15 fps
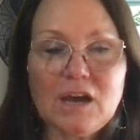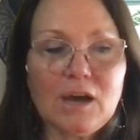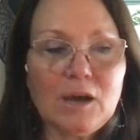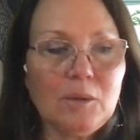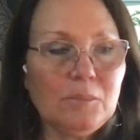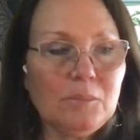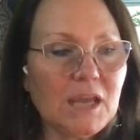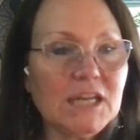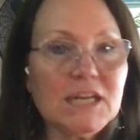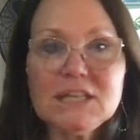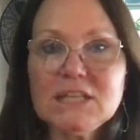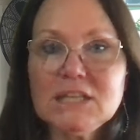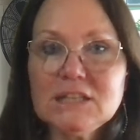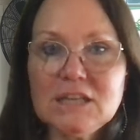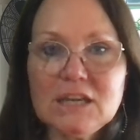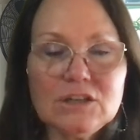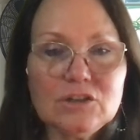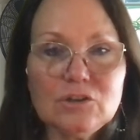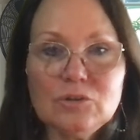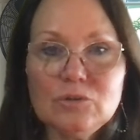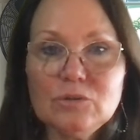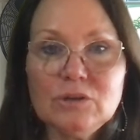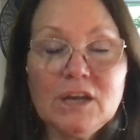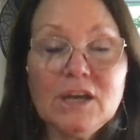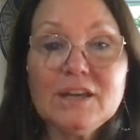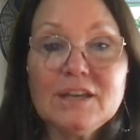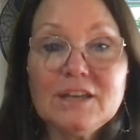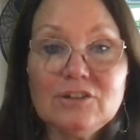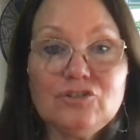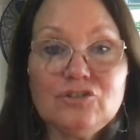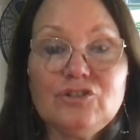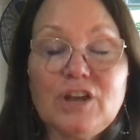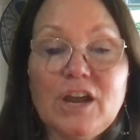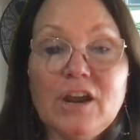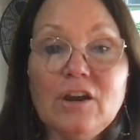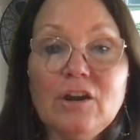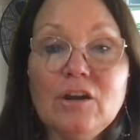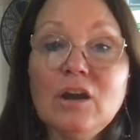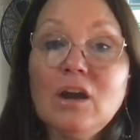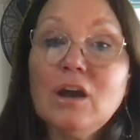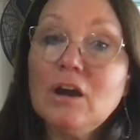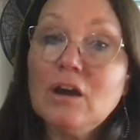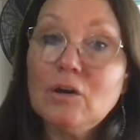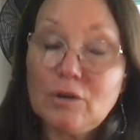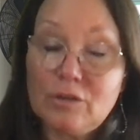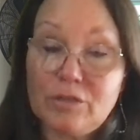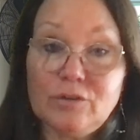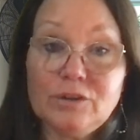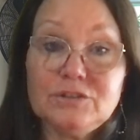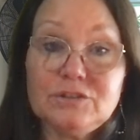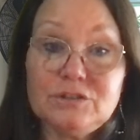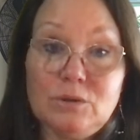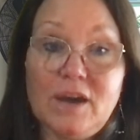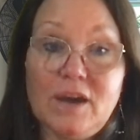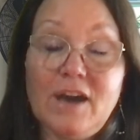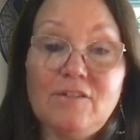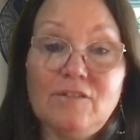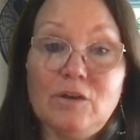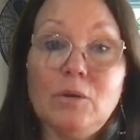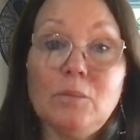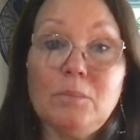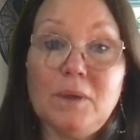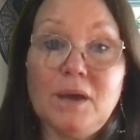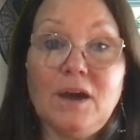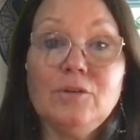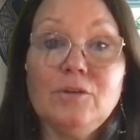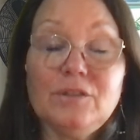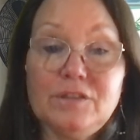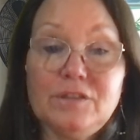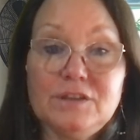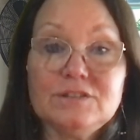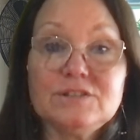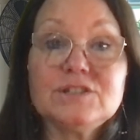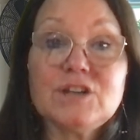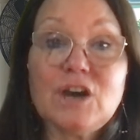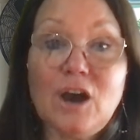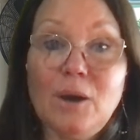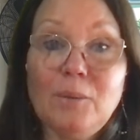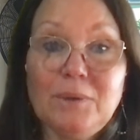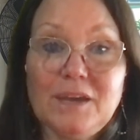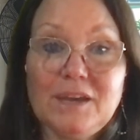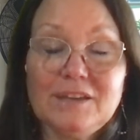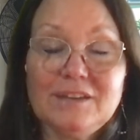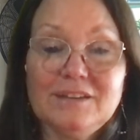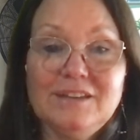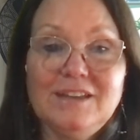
anything that you can share or thoughts you have about this topic.